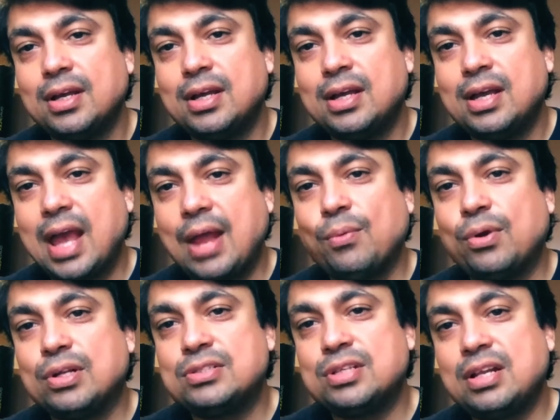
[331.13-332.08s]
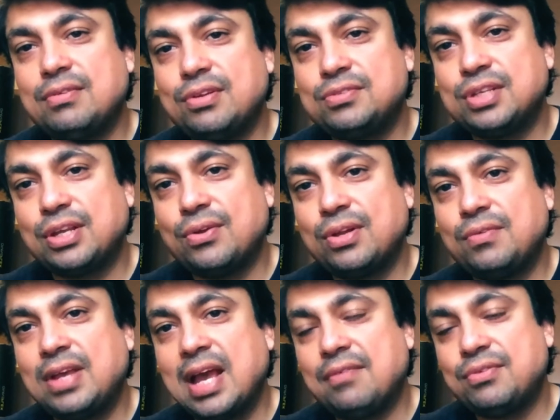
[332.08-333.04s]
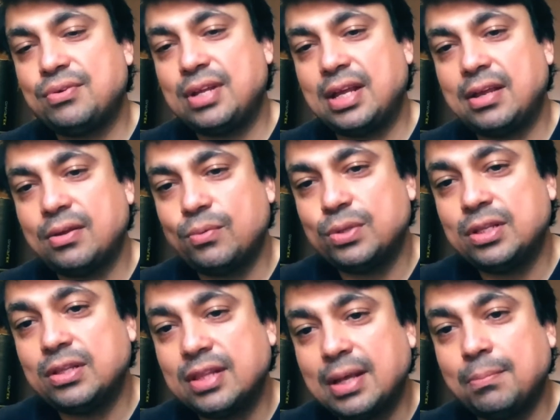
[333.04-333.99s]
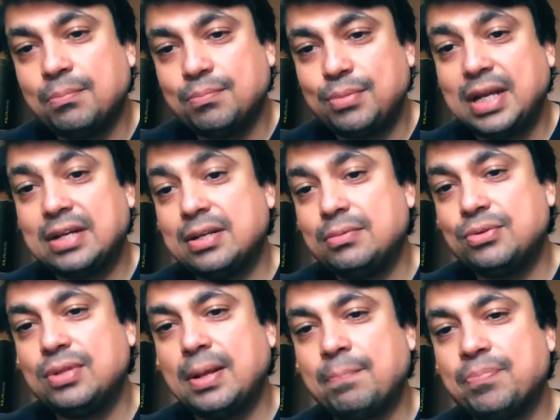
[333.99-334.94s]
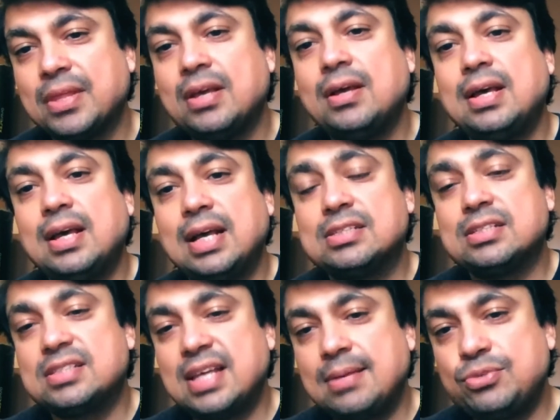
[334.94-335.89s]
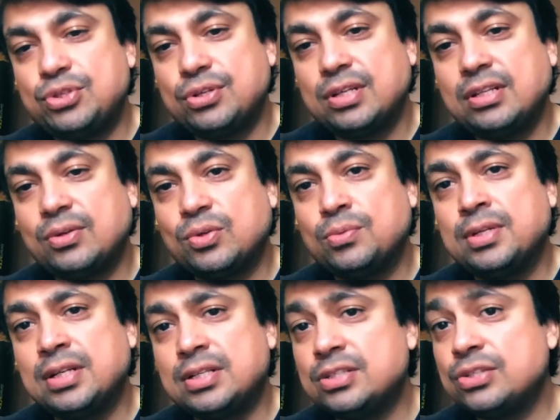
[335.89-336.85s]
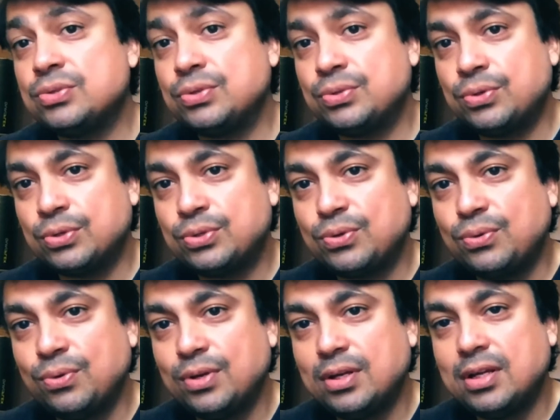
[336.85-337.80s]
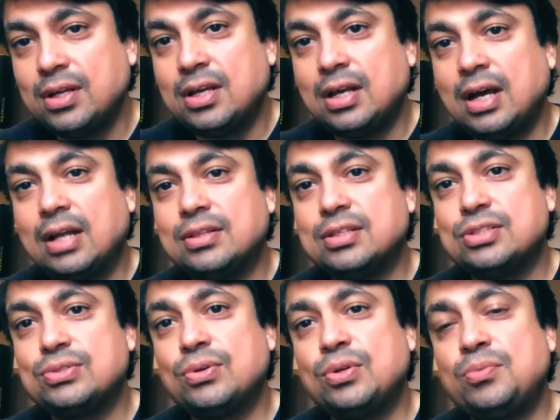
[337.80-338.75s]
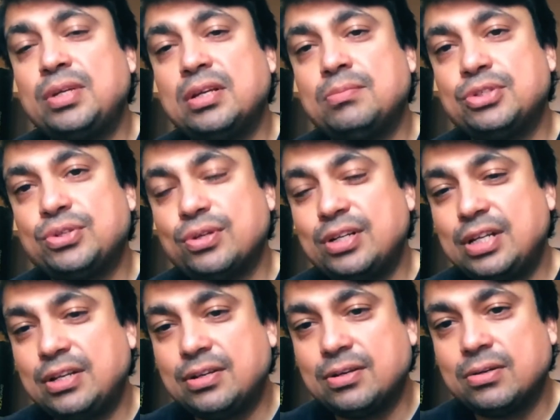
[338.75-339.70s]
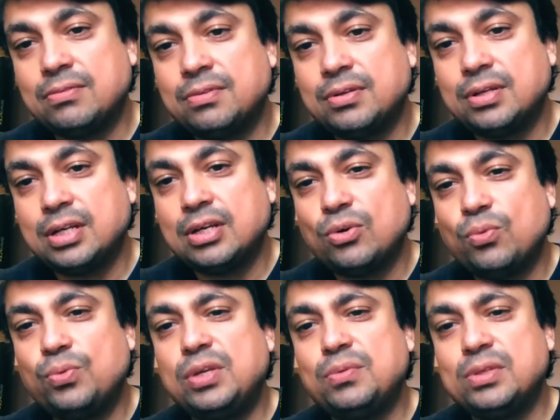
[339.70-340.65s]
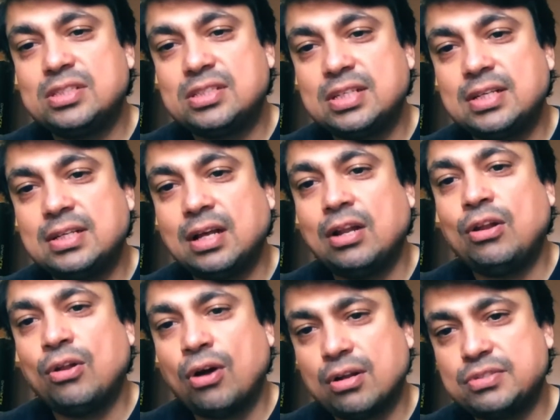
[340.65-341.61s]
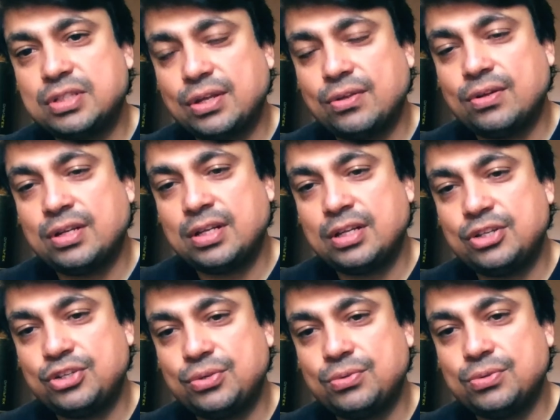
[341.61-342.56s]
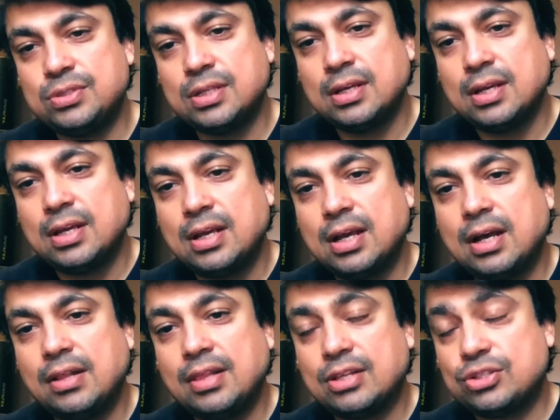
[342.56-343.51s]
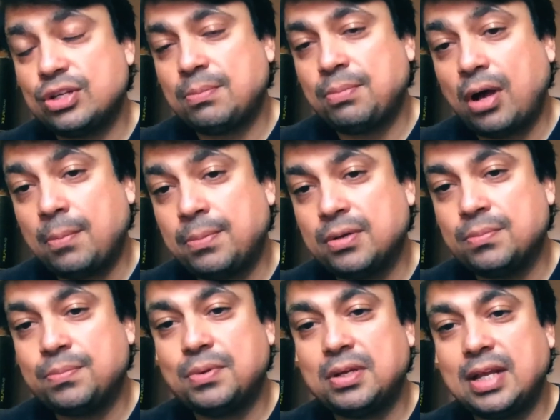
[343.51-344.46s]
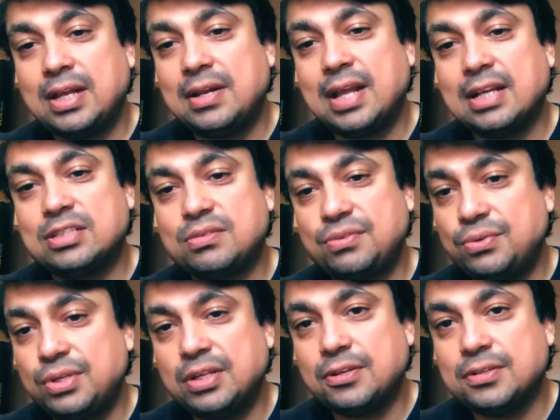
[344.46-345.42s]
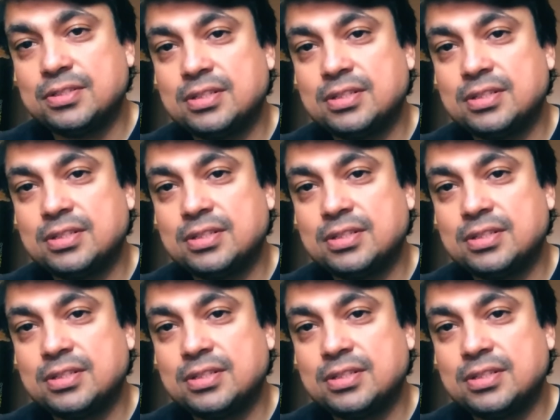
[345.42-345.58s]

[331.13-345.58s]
and what is the level of security we have today within them, baked into them. It's the same journey that Kubernetes is going to go through. This is going to be a maturity curve. We will see a lot of security issues that's going to pop up in next few years,